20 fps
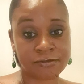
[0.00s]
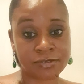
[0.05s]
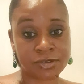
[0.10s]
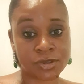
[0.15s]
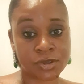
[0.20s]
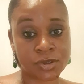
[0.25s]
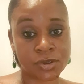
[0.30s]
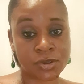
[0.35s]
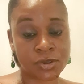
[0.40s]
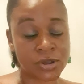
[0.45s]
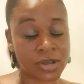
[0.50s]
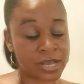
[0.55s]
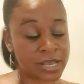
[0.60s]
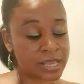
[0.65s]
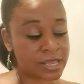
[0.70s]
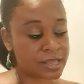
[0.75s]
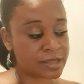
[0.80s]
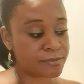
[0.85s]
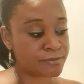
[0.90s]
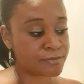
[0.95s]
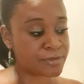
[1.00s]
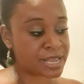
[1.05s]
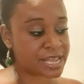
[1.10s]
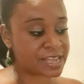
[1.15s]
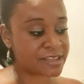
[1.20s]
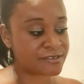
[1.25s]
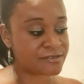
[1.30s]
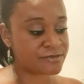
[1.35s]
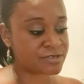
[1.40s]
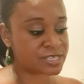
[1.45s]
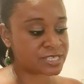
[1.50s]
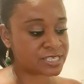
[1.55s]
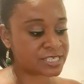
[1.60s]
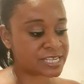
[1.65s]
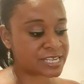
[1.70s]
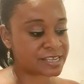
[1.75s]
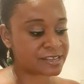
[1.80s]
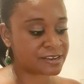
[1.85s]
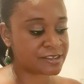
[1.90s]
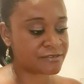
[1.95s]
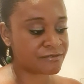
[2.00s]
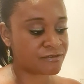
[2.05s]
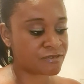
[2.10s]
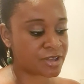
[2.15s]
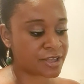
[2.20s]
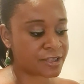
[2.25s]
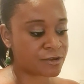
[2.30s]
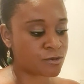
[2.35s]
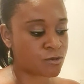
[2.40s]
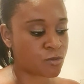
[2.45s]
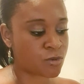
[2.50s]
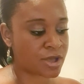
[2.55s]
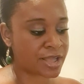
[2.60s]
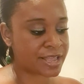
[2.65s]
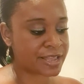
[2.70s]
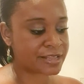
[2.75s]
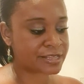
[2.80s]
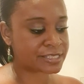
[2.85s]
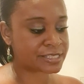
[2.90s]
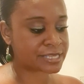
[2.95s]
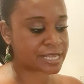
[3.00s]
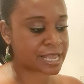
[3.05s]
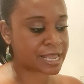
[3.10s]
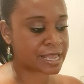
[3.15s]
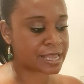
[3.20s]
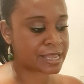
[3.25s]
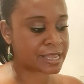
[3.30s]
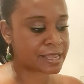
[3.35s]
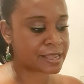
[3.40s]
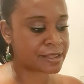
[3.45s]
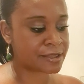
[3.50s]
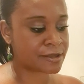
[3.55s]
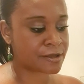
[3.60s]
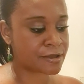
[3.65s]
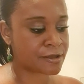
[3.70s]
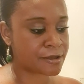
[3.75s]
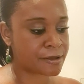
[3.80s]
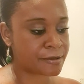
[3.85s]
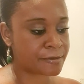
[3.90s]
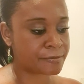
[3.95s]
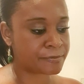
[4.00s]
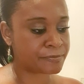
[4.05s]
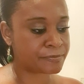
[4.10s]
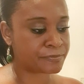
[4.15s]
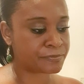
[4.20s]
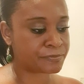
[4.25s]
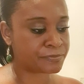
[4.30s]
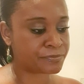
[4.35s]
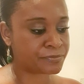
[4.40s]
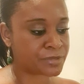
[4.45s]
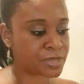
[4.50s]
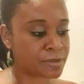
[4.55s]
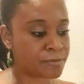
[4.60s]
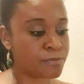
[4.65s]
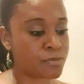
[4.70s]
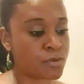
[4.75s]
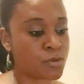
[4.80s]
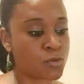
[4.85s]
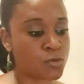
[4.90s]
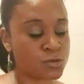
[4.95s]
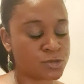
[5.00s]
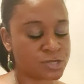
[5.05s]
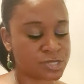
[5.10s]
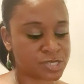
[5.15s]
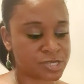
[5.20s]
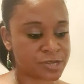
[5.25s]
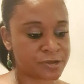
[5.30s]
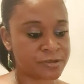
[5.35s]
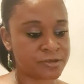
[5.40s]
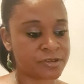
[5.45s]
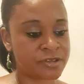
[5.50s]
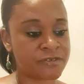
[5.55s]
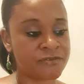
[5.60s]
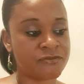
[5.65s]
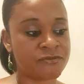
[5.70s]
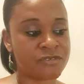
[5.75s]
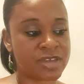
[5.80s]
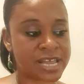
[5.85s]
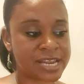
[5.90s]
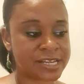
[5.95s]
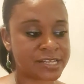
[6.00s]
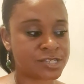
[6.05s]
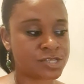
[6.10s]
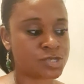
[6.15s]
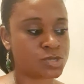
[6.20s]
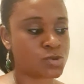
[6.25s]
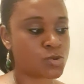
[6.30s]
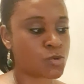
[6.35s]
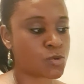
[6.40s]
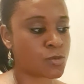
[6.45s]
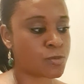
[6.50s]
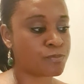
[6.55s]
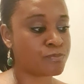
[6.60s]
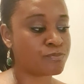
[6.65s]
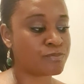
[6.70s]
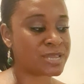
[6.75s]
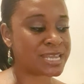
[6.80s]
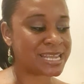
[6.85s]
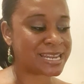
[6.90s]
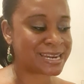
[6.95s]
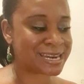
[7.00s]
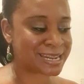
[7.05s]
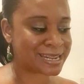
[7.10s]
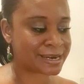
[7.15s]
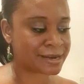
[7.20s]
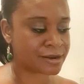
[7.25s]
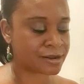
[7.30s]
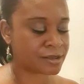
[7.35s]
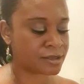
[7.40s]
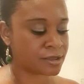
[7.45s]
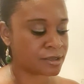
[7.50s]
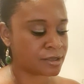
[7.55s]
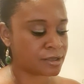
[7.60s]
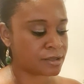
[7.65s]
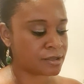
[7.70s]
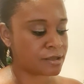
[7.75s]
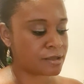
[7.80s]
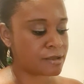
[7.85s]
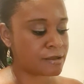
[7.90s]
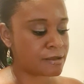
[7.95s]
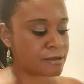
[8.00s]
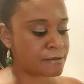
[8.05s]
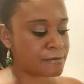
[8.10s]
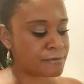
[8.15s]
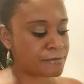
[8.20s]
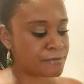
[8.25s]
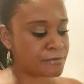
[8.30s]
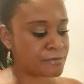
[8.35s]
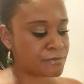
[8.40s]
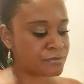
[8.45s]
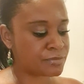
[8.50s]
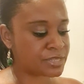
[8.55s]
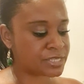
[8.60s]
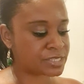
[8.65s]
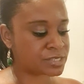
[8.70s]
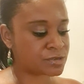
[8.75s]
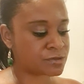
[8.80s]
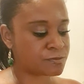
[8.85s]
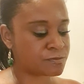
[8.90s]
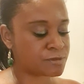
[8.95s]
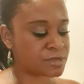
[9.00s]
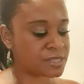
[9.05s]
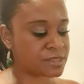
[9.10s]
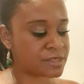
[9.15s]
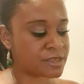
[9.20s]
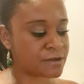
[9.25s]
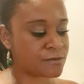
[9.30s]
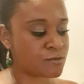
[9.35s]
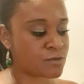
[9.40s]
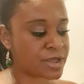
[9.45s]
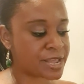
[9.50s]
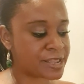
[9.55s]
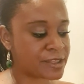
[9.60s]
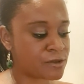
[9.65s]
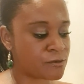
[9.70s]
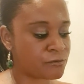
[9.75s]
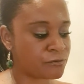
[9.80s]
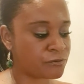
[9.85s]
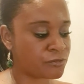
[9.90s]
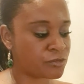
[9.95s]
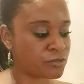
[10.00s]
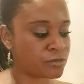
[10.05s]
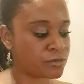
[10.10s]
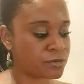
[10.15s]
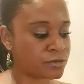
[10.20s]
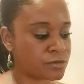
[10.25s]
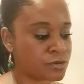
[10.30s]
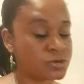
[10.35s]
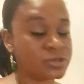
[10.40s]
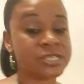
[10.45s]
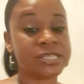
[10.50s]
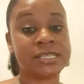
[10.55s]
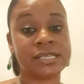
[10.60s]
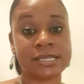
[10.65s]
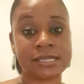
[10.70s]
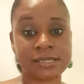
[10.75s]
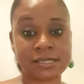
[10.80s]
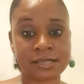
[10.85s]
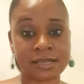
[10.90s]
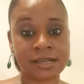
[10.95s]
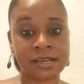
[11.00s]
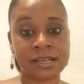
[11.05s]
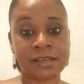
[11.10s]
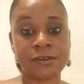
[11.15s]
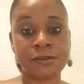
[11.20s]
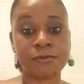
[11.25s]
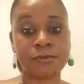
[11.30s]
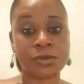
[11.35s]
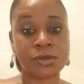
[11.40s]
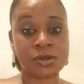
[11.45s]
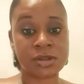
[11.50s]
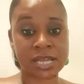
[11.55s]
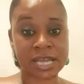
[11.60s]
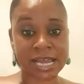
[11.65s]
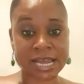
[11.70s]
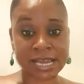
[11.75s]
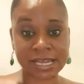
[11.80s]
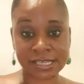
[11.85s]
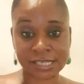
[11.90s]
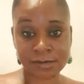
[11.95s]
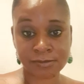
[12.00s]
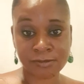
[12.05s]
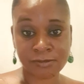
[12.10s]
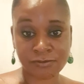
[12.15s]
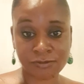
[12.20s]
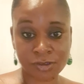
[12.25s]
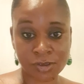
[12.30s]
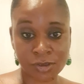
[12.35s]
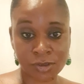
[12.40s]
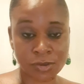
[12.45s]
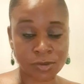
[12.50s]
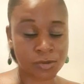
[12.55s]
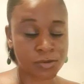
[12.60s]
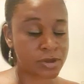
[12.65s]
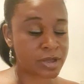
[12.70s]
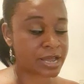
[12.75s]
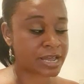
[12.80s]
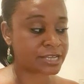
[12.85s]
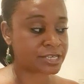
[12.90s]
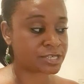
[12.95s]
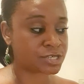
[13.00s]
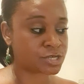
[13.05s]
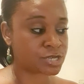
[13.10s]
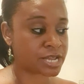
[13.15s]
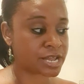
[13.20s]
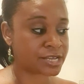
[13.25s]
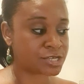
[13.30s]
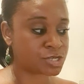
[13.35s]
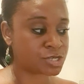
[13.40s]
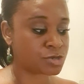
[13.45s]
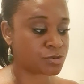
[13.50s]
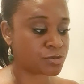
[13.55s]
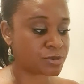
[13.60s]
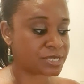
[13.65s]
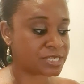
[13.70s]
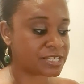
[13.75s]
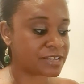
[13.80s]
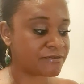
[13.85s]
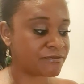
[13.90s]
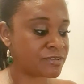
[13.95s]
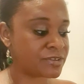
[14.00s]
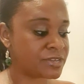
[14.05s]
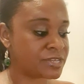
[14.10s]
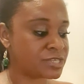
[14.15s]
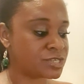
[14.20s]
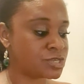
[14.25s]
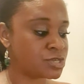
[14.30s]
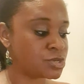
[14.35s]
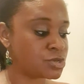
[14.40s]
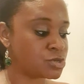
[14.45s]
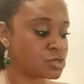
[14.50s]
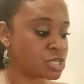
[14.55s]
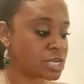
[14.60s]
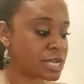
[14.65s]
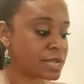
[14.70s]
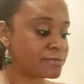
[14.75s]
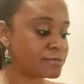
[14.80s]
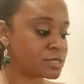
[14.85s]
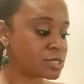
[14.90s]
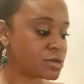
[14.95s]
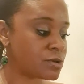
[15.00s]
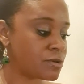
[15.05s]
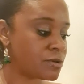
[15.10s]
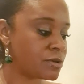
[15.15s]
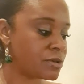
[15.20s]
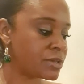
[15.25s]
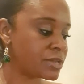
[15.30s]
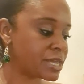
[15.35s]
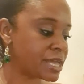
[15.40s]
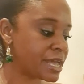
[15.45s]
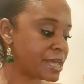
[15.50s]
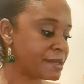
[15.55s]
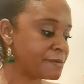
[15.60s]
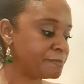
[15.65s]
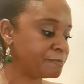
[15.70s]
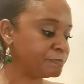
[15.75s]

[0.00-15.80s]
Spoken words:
you may signify quite a important event or meaning. This could be their way of consistently communicating with you as you endeavor this new chapter. Okay,